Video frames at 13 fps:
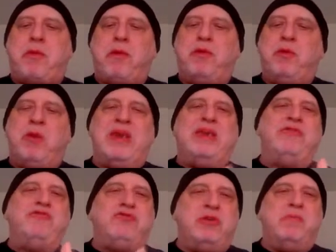The way they
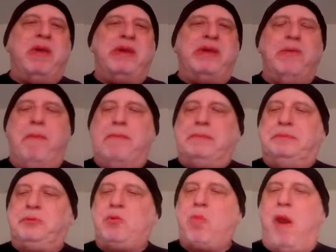should make it.
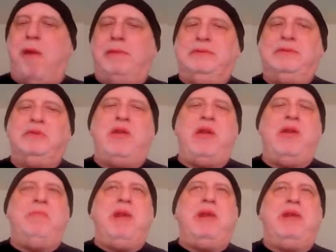
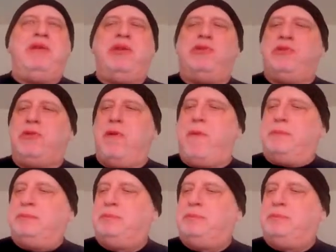I made it years ago.